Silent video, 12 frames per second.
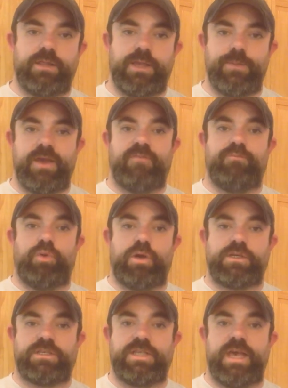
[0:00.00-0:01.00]
the amount of
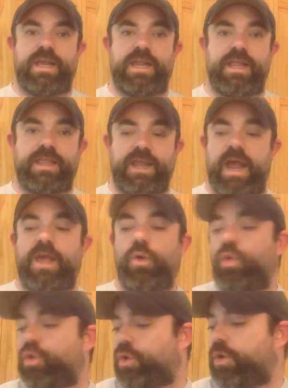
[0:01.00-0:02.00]
books that I
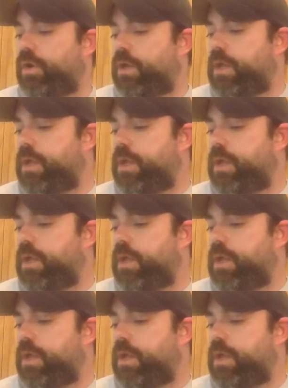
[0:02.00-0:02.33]
order,